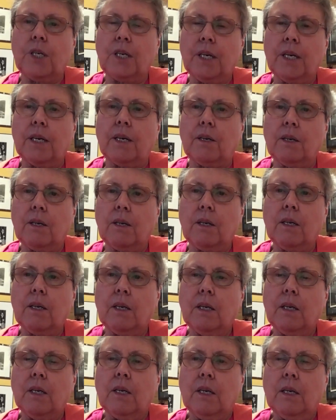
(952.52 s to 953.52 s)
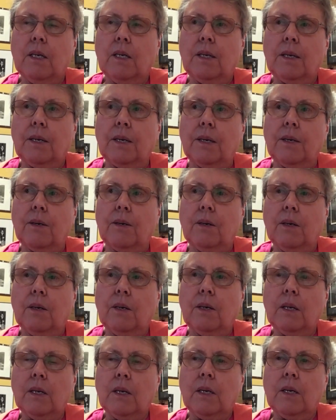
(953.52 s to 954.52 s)
Yeah, yeah.
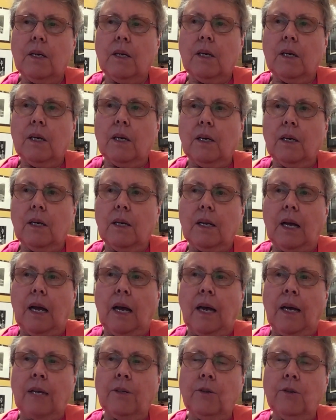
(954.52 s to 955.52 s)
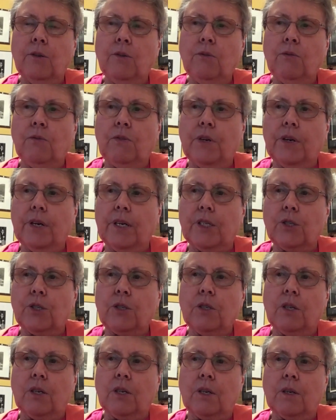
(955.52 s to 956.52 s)
I knew very
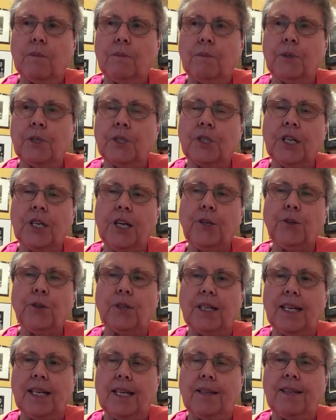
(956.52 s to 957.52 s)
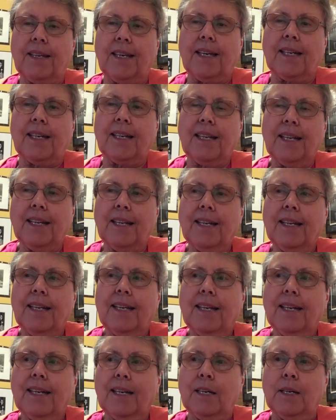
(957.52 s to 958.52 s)
particularly that
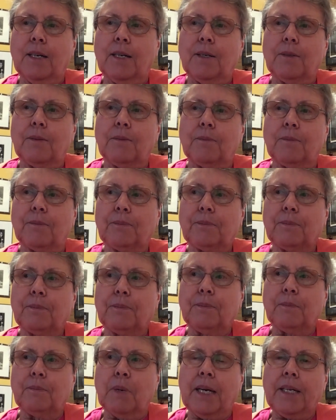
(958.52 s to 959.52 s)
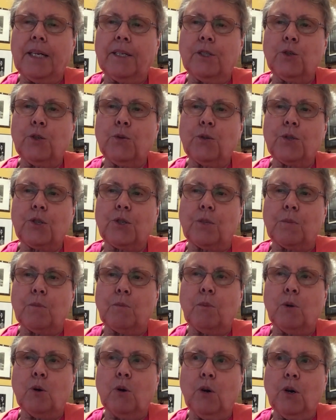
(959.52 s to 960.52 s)
my interest in
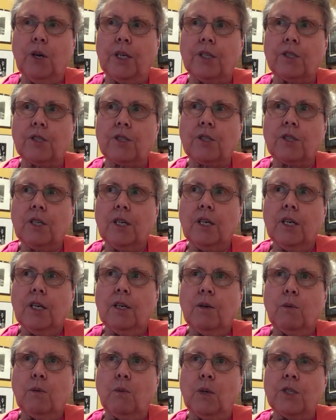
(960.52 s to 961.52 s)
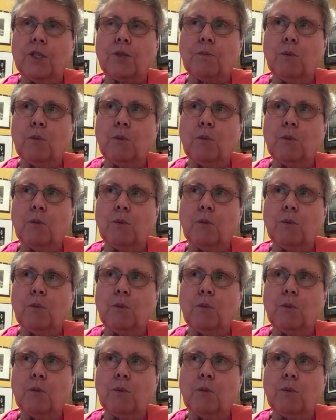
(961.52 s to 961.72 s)
boys was